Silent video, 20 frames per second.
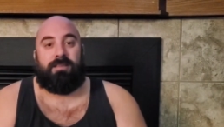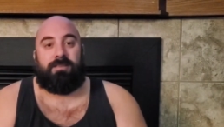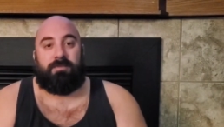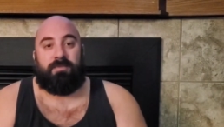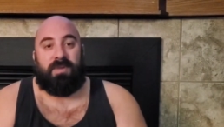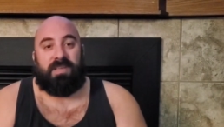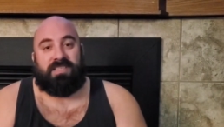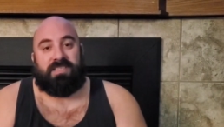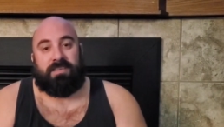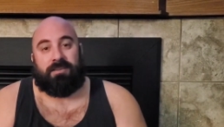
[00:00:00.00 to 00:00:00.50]
It's
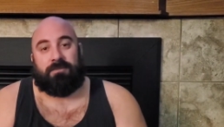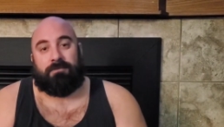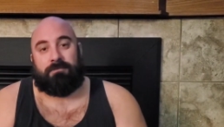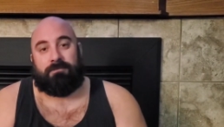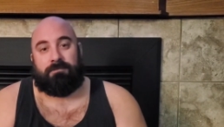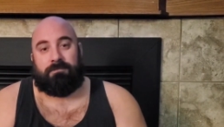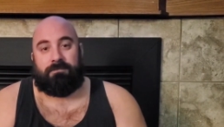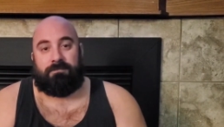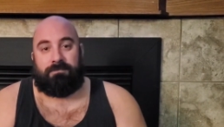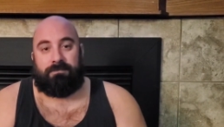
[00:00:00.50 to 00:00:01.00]
a big deal.
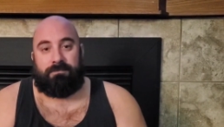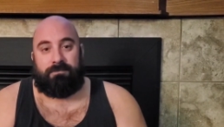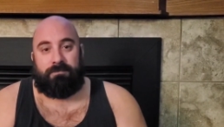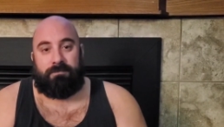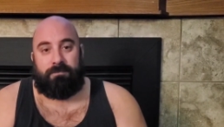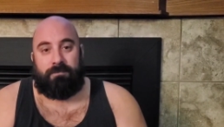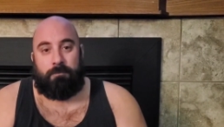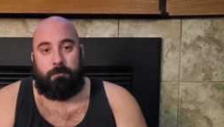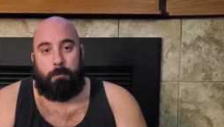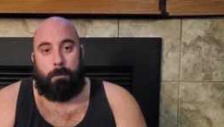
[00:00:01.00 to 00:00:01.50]

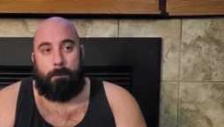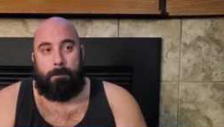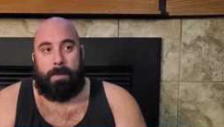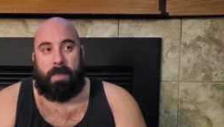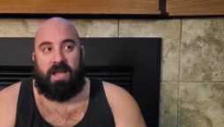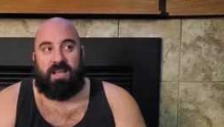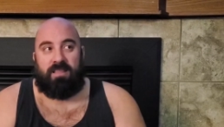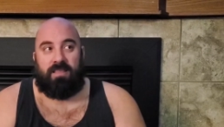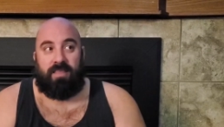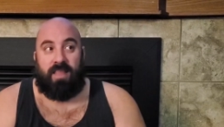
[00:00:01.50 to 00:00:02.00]

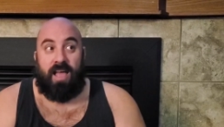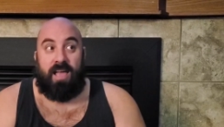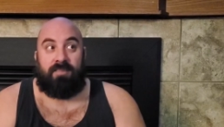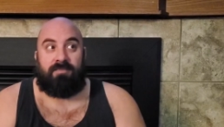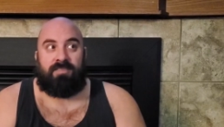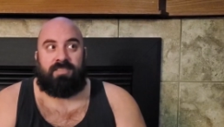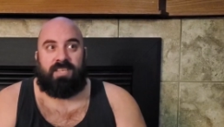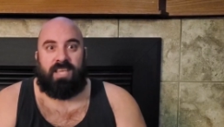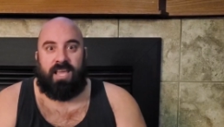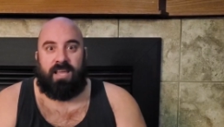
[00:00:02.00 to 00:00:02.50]

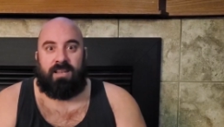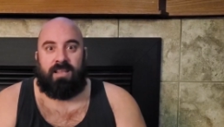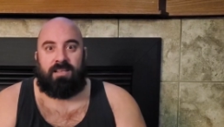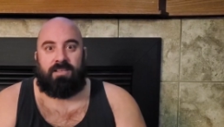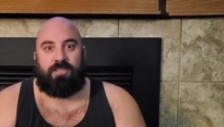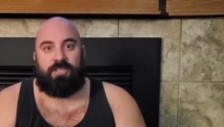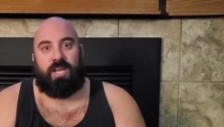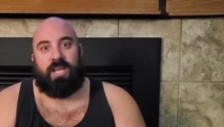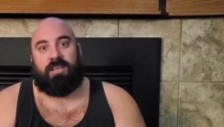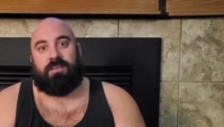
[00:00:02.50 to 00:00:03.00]
Lives
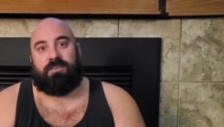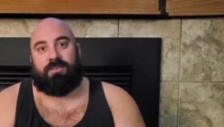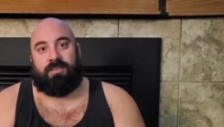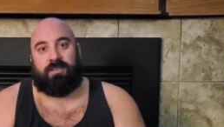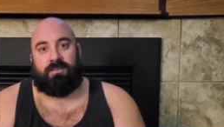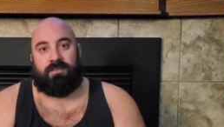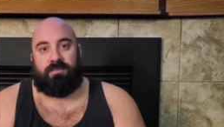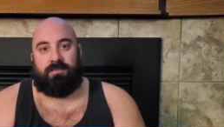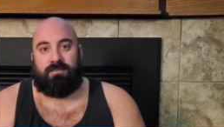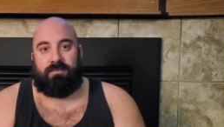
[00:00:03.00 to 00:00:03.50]
get
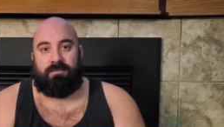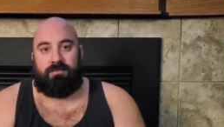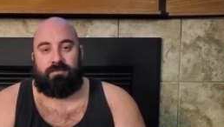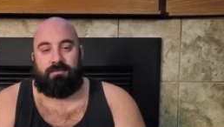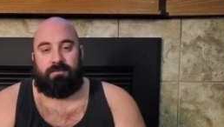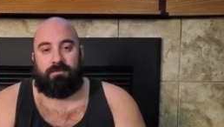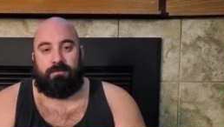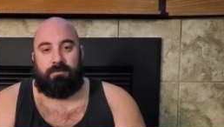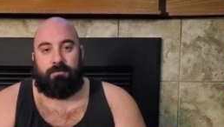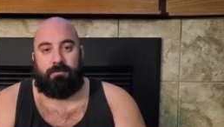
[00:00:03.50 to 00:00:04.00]
changed.
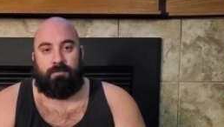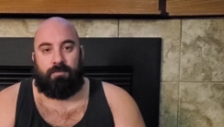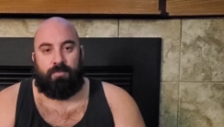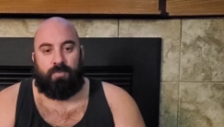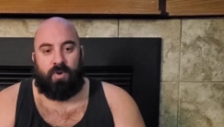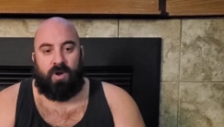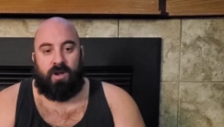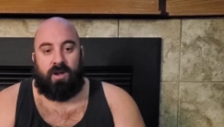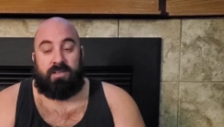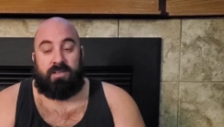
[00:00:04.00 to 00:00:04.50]

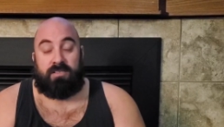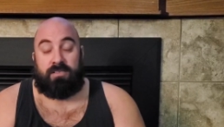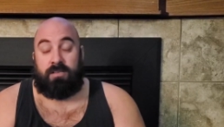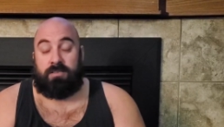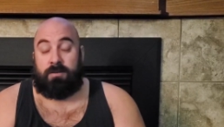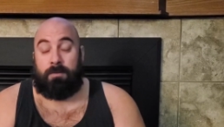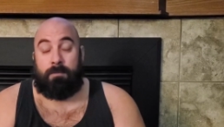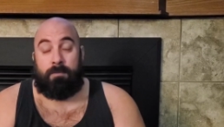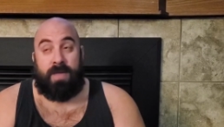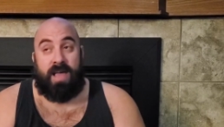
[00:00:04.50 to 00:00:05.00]
Prayer has
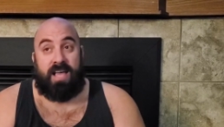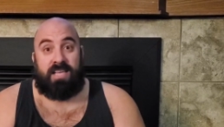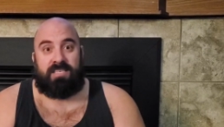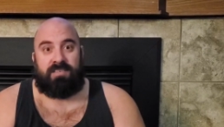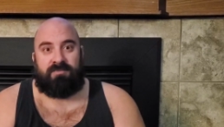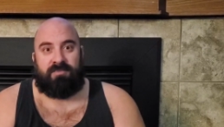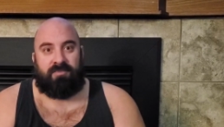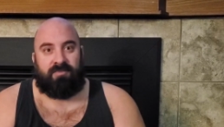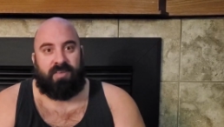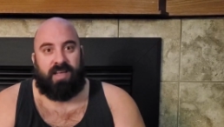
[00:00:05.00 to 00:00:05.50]
such a
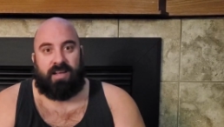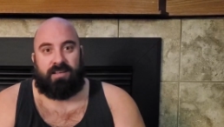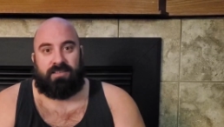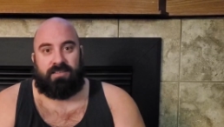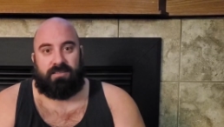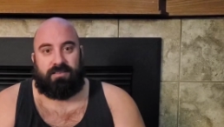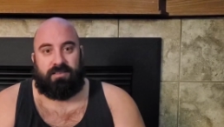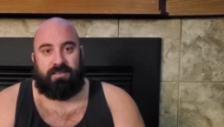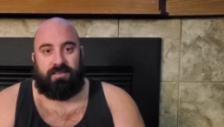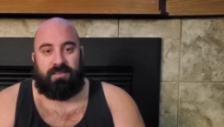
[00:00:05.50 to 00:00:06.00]
massive
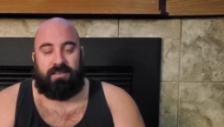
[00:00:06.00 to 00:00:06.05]
effect.